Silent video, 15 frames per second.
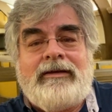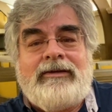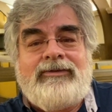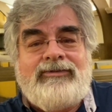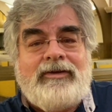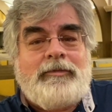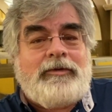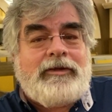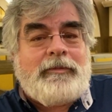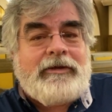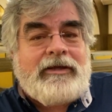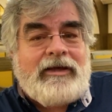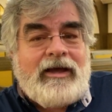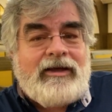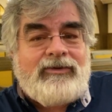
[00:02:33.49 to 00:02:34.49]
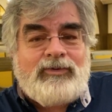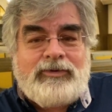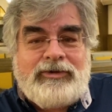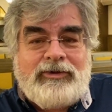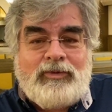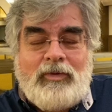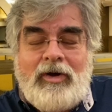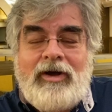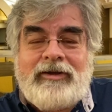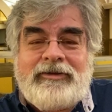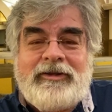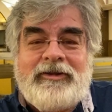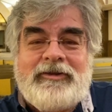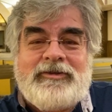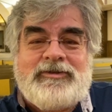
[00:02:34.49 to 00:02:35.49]
simply because when you walked
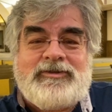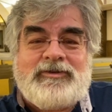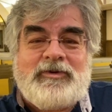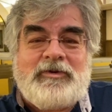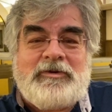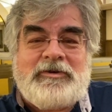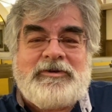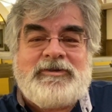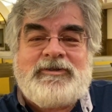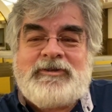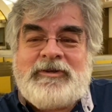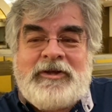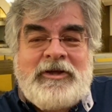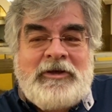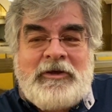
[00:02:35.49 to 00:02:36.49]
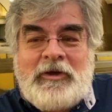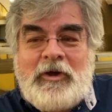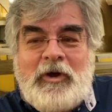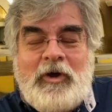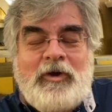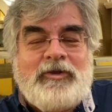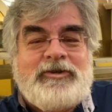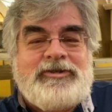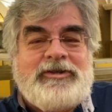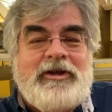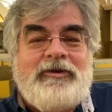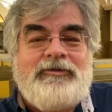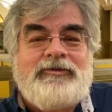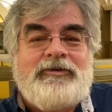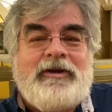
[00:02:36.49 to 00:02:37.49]
into the stores, all the
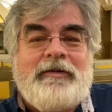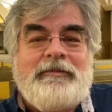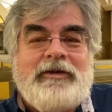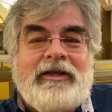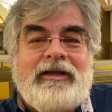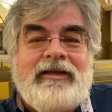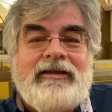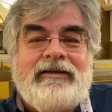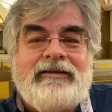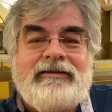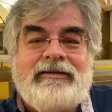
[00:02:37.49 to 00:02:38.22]
shelves are empty.